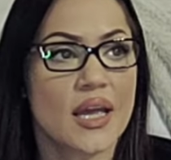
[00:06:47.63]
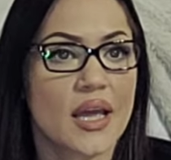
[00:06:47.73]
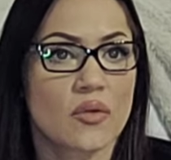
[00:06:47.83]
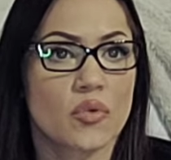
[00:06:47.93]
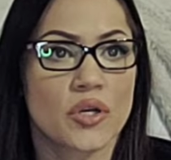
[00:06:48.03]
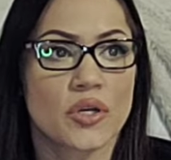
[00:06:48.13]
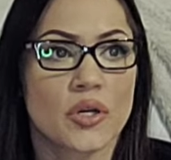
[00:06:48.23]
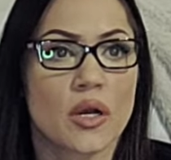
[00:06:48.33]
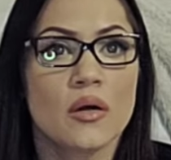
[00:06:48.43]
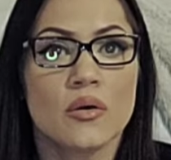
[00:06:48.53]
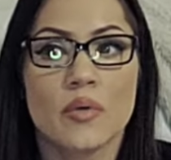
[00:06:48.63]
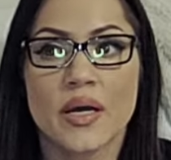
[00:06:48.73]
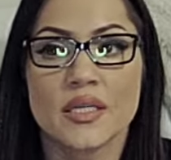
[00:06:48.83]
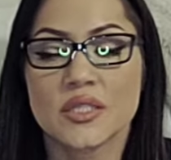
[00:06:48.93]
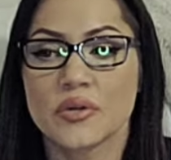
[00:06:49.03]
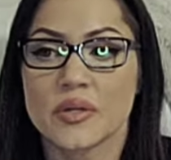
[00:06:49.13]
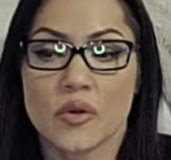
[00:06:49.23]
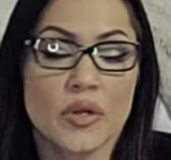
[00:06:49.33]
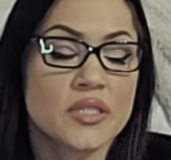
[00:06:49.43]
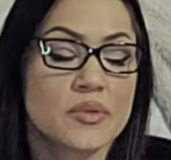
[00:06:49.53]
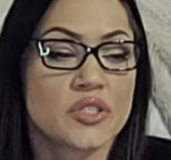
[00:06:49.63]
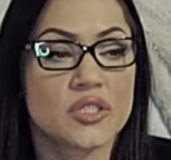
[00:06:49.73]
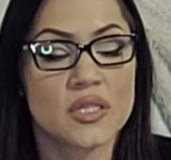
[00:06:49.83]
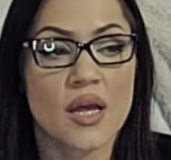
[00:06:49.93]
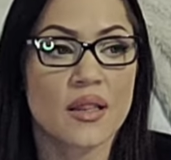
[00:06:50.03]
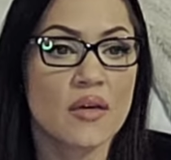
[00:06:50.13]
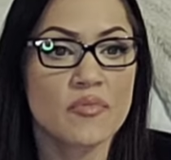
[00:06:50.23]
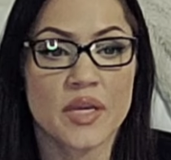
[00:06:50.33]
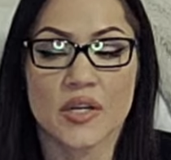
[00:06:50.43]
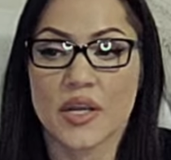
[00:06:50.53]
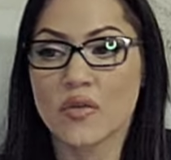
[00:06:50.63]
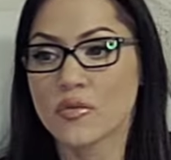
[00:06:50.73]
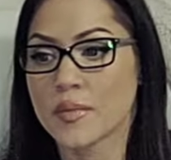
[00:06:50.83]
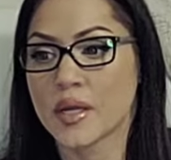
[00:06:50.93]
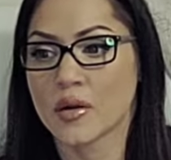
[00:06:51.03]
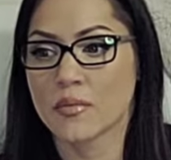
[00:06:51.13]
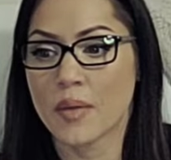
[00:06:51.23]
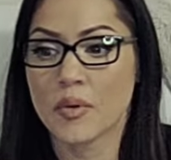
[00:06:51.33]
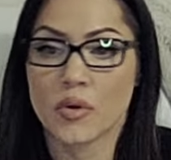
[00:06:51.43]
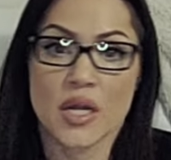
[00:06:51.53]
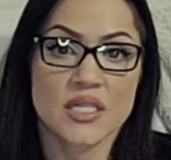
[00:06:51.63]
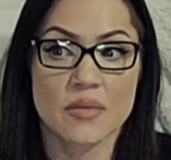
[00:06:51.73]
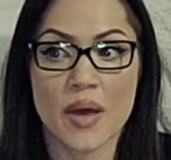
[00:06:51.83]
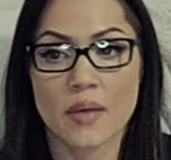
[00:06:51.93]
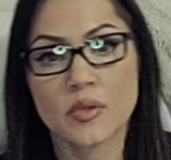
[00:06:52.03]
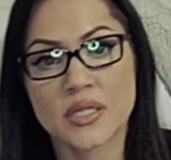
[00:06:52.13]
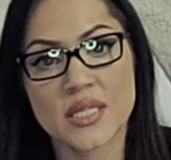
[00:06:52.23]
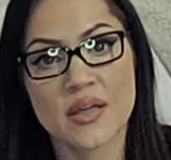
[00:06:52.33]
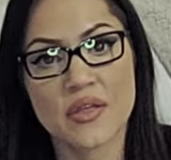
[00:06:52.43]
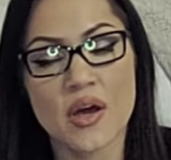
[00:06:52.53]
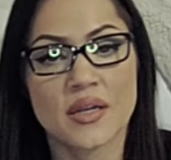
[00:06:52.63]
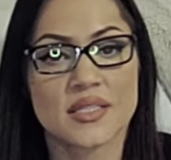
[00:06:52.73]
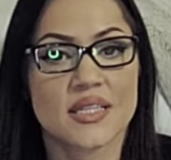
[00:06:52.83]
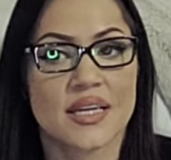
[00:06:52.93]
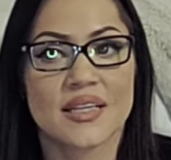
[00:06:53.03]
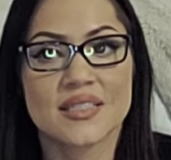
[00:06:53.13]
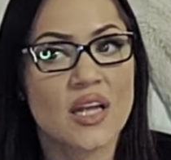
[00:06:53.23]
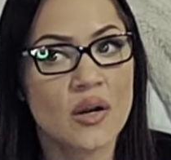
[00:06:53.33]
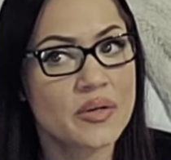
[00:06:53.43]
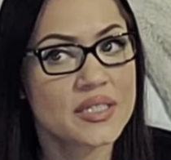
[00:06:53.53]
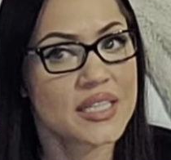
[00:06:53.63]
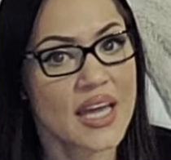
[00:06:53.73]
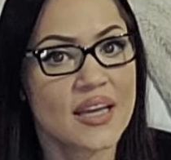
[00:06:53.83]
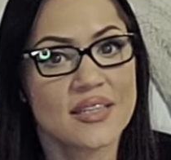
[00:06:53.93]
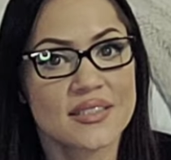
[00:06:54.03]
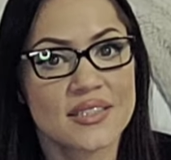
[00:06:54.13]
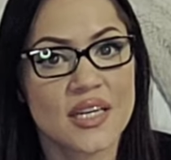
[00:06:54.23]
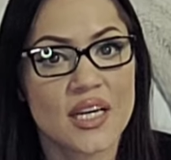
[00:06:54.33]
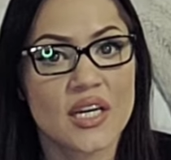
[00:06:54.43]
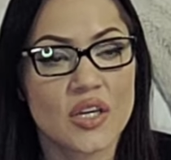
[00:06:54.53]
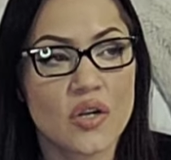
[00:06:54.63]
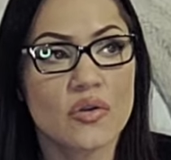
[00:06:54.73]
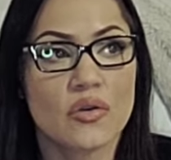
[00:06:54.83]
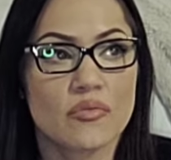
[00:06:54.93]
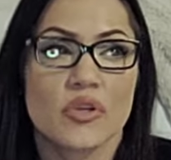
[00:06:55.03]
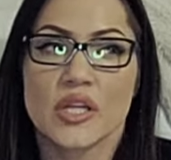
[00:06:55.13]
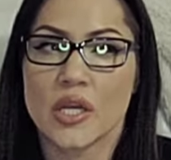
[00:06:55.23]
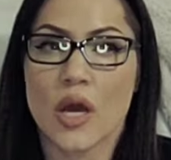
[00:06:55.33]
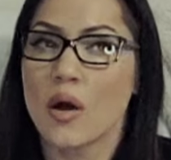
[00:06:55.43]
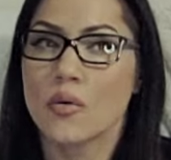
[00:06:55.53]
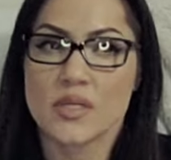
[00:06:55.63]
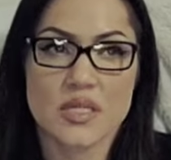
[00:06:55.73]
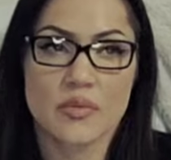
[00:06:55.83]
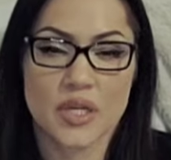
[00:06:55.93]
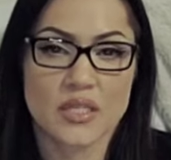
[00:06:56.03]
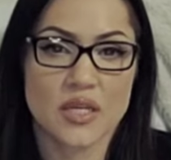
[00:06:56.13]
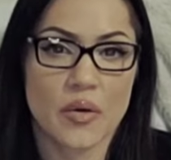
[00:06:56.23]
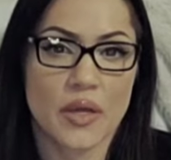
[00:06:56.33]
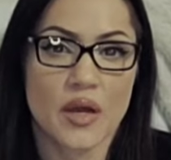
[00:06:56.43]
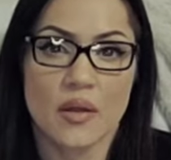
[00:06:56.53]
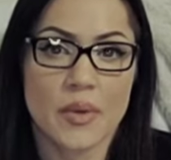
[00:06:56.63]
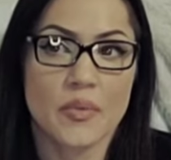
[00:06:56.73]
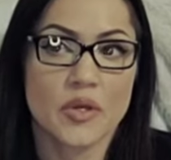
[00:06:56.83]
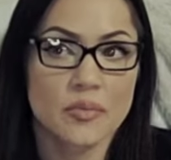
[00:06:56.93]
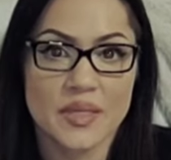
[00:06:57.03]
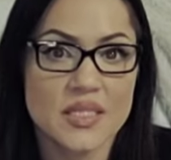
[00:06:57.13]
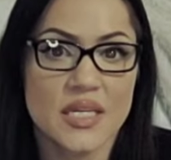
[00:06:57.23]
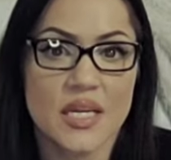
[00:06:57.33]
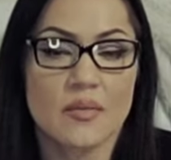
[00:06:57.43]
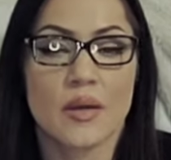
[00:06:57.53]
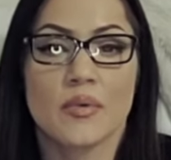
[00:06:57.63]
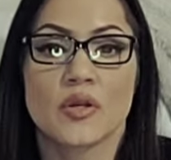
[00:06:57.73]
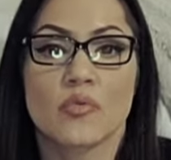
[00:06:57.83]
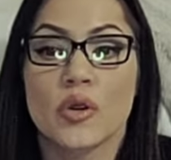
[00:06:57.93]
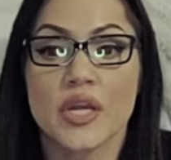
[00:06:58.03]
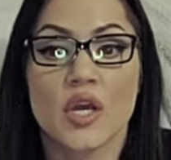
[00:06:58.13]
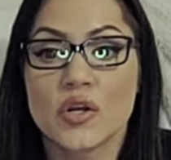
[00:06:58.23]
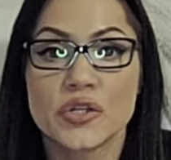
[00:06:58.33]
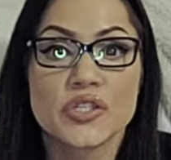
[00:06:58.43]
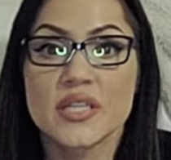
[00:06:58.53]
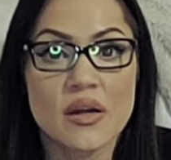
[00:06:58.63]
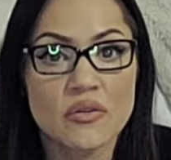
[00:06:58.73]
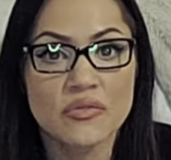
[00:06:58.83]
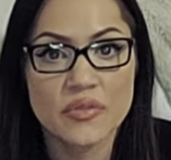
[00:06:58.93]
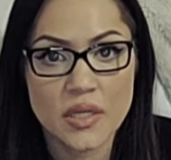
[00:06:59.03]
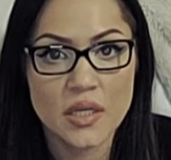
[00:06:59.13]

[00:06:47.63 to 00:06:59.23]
And wonder, oh, why is Aquarius must just not love me or care for me, or maybe we're not as compatible as I thought. And it's like, that's not always the case. You don't really know what someone has going on. Maybe you're busy, maybe you're working on yourself.